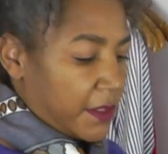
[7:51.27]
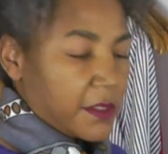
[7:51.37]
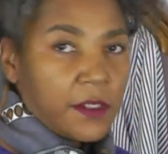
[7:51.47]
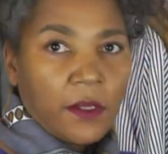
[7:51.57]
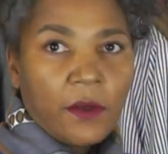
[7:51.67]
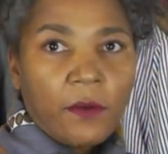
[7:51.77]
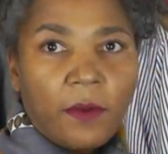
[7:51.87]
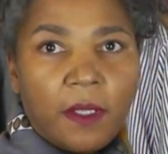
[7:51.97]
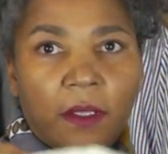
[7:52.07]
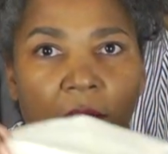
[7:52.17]
So
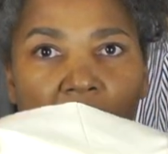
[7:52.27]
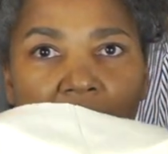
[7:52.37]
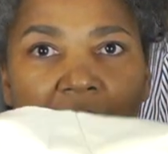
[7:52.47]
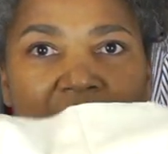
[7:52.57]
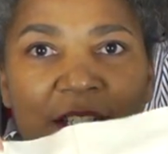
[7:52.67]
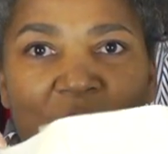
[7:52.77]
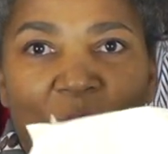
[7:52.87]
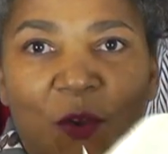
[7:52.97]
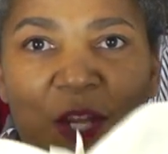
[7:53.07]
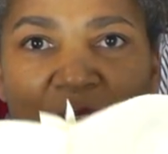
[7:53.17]
like it's
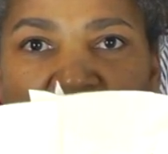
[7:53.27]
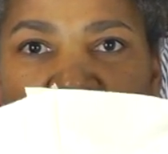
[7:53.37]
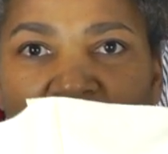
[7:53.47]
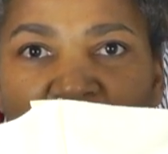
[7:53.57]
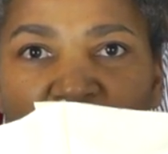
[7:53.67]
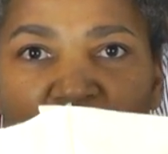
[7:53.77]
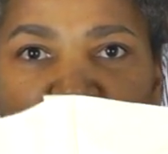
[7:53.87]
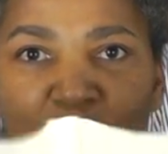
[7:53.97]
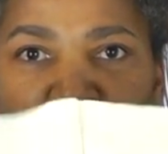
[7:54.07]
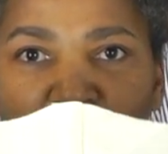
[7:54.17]
only a
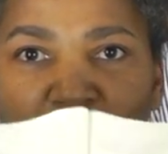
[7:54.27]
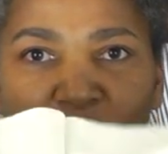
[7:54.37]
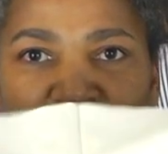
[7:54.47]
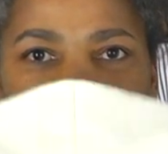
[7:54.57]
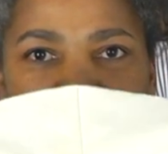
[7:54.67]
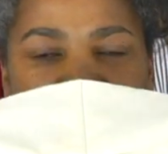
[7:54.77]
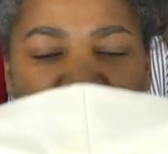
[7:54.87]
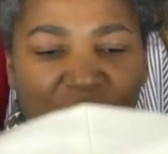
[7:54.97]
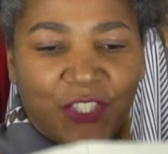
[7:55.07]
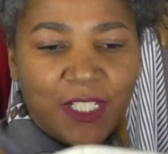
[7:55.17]
small
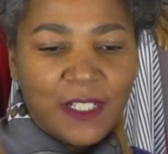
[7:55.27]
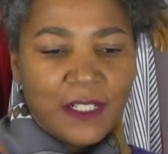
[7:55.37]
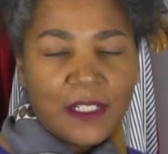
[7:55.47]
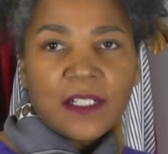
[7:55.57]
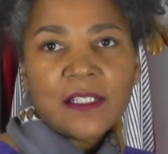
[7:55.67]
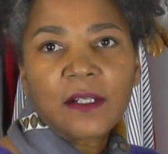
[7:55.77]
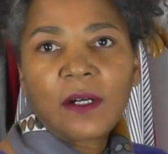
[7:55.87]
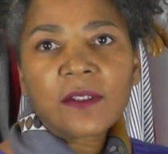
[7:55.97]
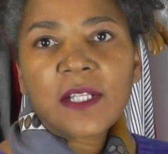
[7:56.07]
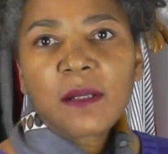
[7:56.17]
section. So
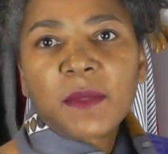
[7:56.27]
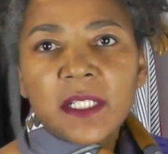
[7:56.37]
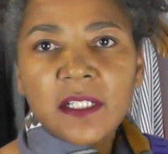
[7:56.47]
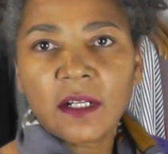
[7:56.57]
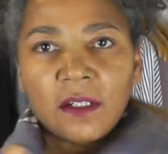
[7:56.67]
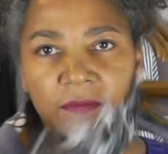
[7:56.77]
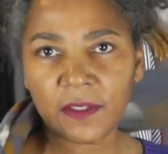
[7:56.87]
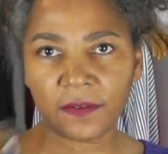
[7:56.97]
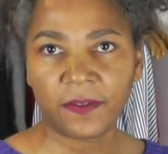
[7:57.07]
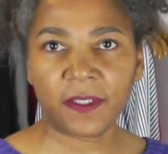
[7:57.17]
I'll take my scarf
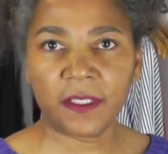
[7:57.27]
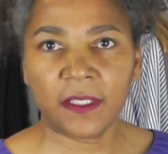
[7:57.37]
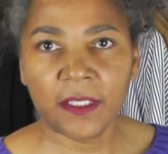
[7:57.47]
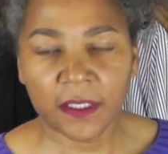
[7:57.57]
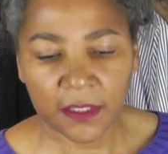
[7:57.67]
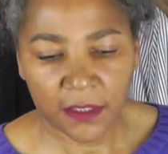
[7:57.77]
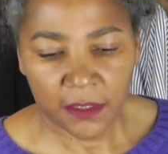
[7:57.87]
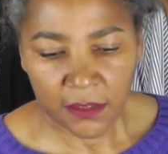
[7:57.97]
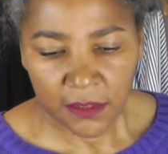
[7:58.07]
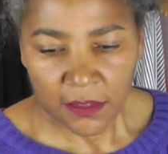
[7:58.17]
off
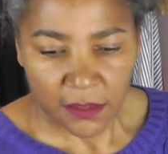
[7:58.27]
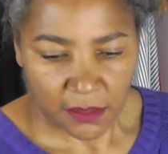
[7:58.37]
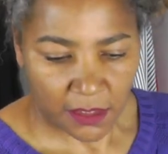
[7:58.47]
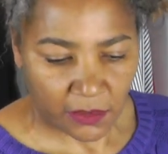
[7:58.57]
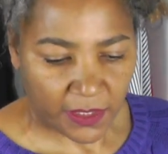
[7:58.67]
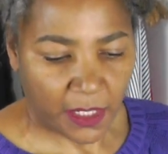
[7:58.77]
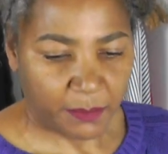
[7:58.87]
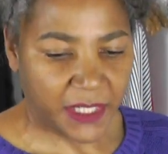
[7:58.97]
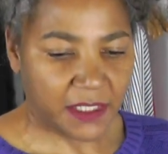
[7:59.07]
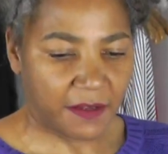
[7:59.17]
and I'll get a
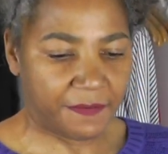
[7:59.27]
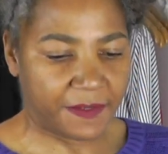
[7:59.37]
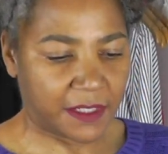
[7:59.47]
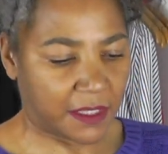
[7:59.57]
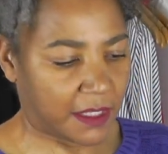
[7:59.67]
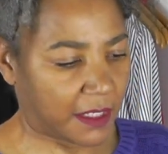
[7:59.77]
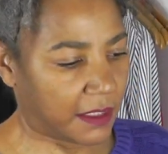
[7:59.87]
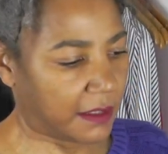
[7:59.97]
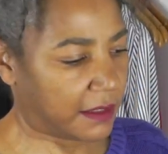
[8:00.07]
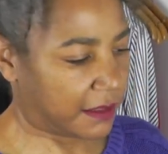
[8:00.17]
better fit then.